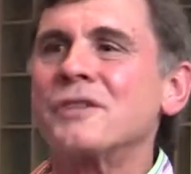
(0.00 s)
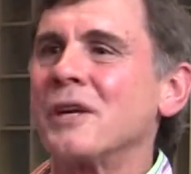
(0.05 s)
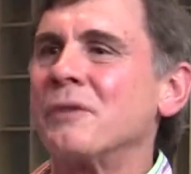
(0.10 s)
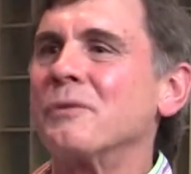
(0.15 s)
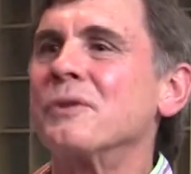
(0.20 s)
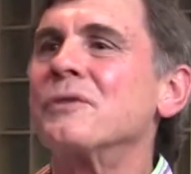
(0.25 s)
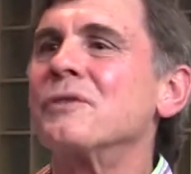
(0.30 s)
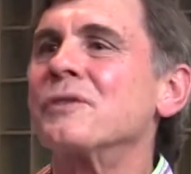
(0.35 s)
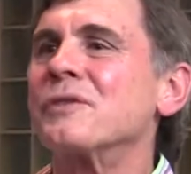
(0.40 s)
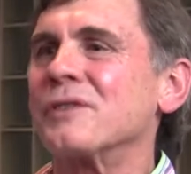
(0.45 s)
so
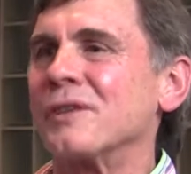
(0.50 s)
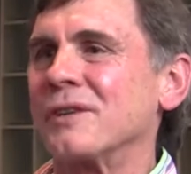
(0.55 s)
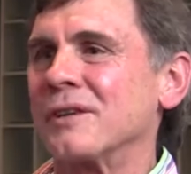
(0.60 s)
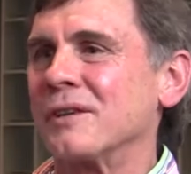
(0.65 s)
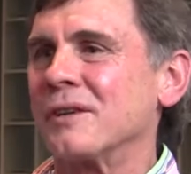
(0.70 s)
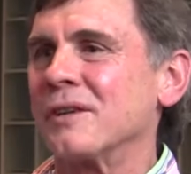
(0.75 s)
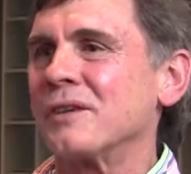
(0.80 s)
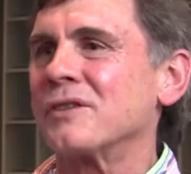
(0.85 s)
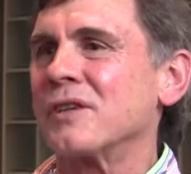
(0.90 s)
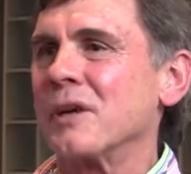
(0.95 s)
interesting
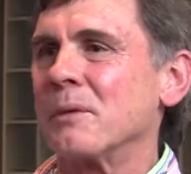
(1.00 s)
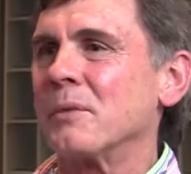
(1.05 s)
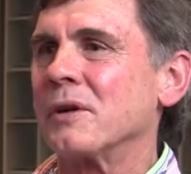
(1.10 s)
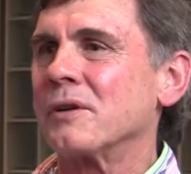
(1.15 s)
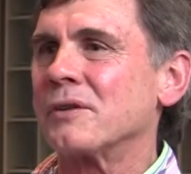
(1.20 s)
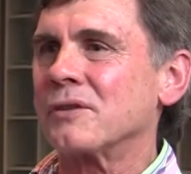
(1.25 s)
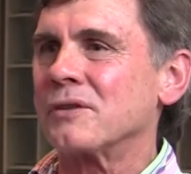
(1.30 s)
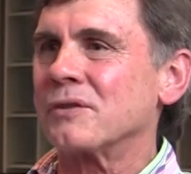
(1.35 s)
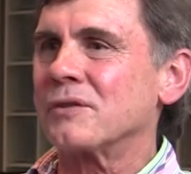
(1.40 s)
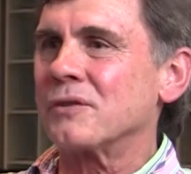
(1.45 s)
and there's so
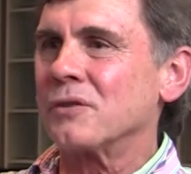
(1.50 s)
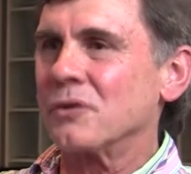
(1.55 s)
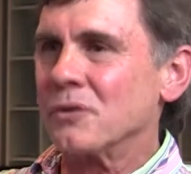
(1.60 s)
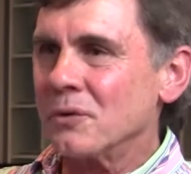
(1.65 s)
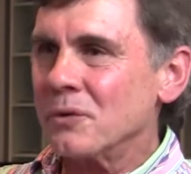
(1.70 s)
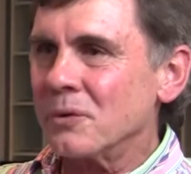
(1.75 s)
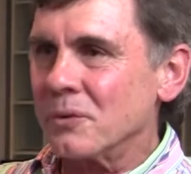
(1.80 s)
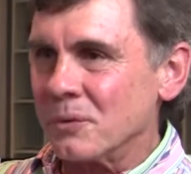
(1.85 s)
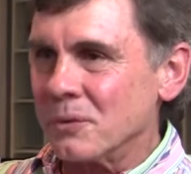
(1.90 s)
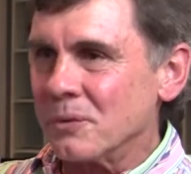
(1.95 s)
much to
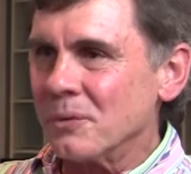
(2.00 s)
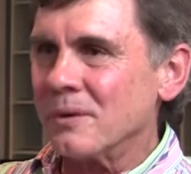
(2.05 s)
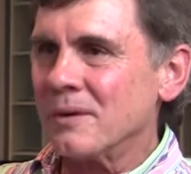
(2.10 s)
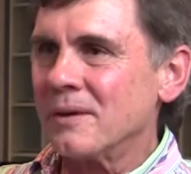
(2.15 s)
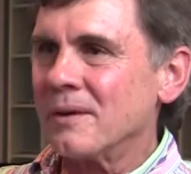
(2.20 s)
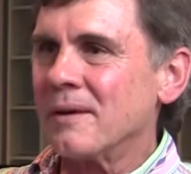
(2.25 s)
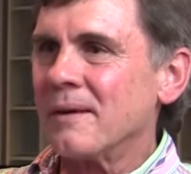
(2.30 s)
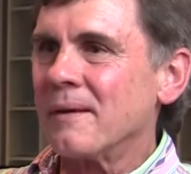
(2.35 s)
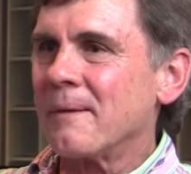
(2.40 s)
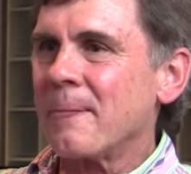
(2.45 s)
do.
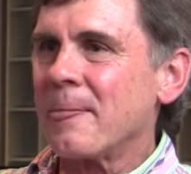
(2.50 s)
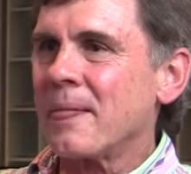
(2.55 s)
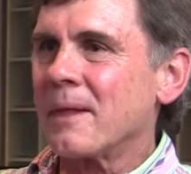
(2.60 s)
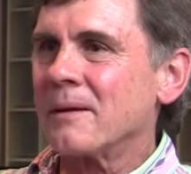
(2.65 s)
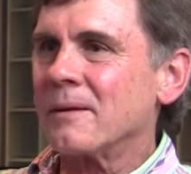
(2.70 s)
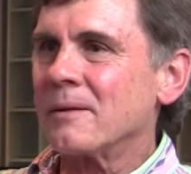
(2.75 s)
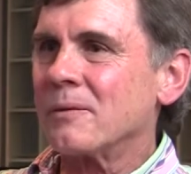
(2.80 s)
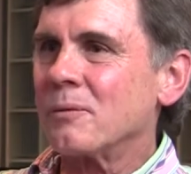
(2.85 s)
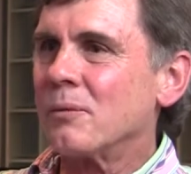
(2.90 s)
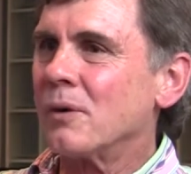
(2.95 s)

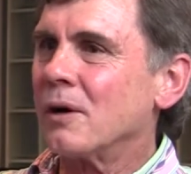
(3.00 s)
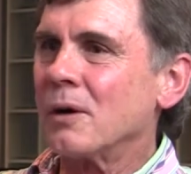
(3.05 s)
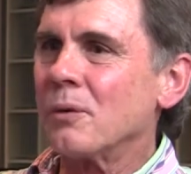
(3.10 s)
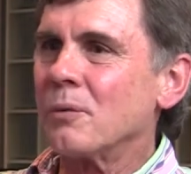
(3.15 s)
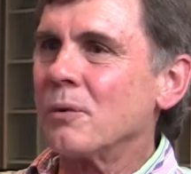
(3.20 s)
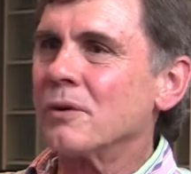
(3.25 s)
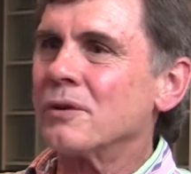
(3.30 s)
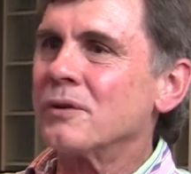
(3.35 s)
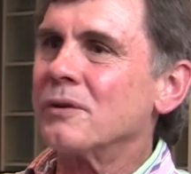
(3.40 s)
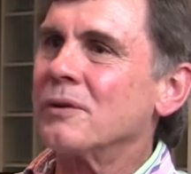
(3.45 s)
Why
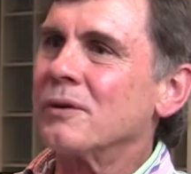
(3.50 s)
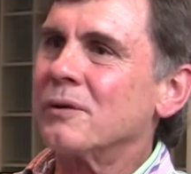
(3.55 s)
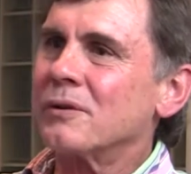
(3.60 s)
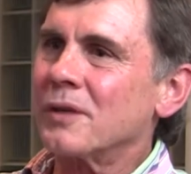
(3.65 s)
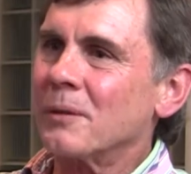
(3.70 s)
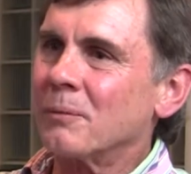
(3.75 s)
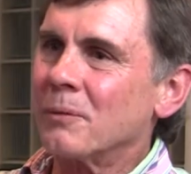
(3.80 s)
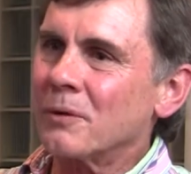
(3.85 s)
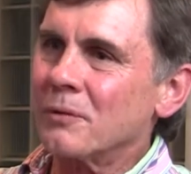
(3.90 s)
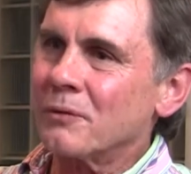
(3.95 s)
would
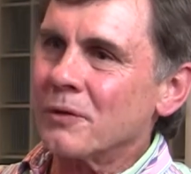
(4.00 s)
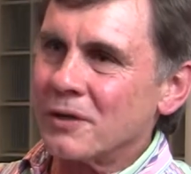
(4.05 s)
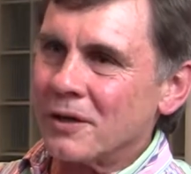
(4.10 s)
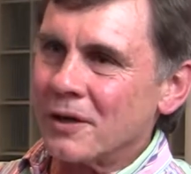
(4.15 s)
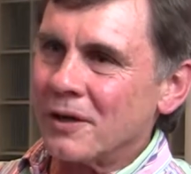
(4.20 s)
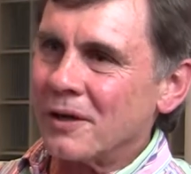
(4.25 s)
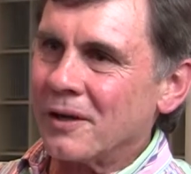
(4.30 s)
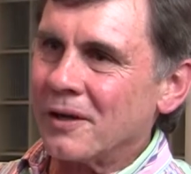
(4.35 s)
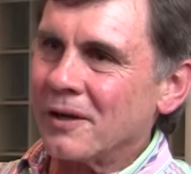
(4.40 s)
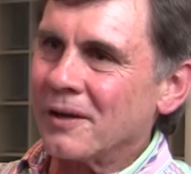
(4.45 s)
someone
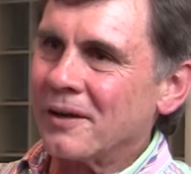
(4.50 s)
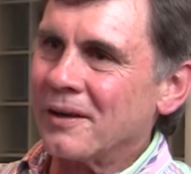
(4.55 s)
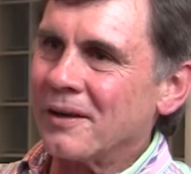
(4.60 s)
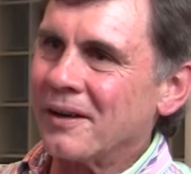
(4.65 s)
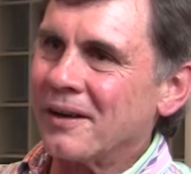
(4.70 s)
retire?